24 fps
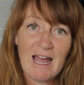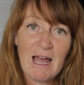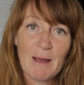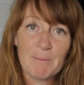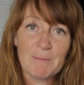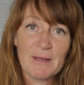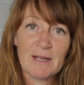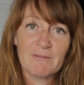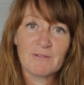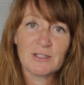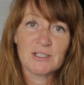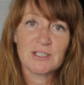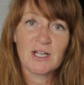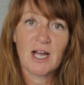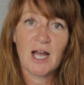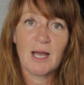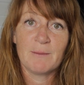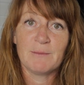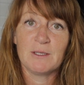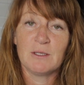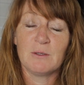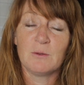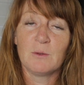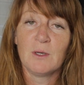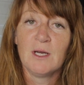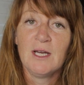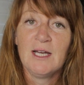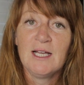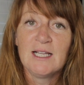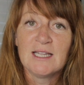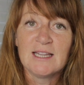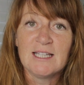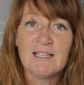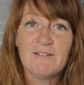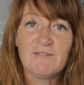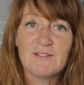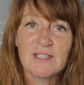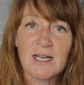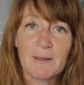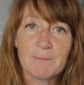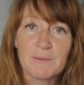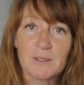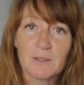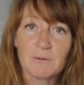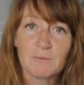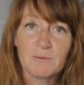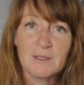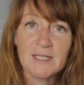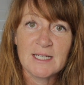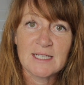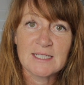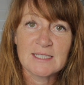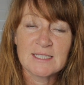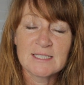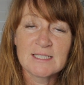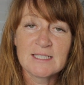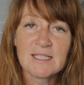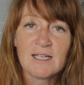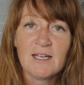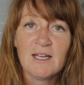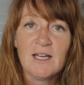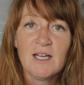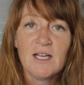up every time you lift up your wrist.